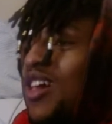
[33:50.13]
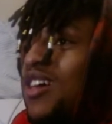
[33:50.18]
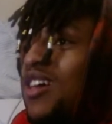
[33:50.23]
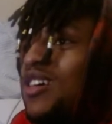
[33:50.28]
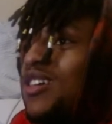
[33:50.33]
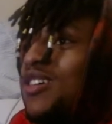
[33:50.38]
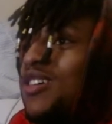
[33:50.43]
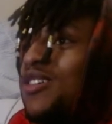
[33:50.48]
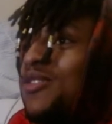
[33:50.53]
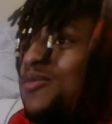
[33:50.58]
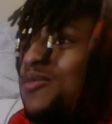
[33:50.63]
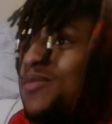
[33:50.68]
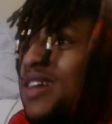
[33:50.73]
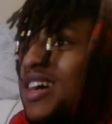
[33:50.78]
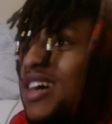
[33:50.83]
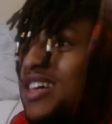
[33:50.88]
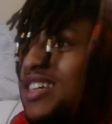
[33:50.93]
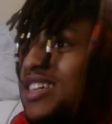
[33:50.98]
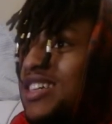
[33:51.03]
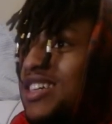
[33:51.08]
Oh
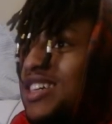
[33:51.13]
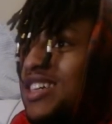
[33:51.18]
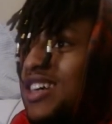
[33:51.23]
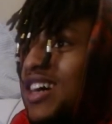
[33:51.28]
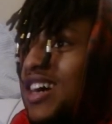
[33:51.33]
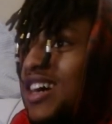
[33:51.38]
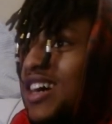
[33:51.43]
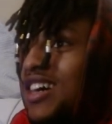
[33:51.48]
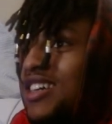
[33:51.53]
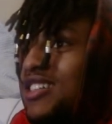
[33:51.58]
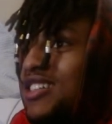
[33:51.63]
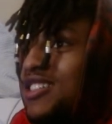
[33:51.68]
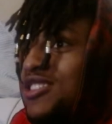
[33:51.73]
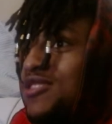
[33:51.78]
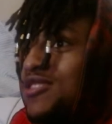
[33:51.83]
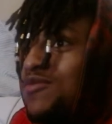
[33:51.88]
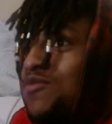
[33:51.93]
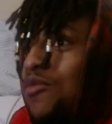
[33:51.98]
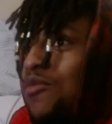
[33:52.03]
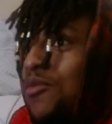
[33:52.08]
my
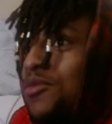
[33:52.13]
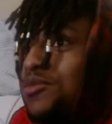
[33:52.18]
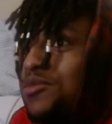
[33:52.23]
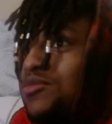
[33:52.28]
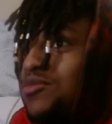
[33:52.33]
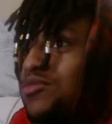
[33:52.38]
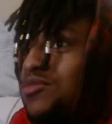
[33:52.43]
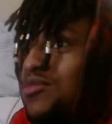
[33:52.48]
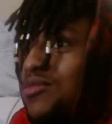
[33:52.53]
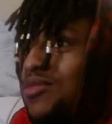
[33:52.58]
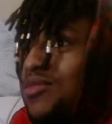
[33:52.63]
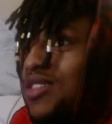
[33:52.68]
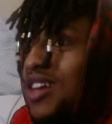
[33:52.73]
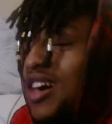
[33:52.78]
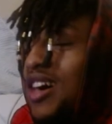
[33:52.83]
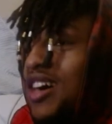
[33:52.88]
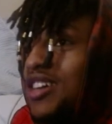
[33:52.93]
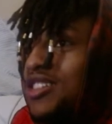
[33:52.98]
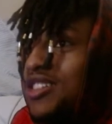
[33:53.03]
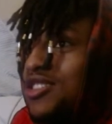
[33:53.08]
gosh.
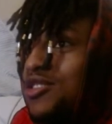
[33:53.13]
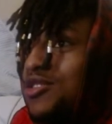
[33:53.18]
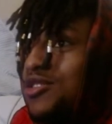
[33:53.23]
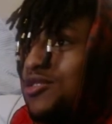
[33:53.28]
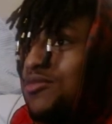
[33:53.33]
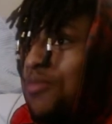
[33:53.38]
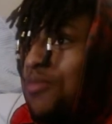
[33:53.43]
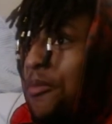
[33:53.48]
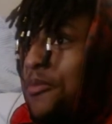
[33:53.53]
Nice, dude.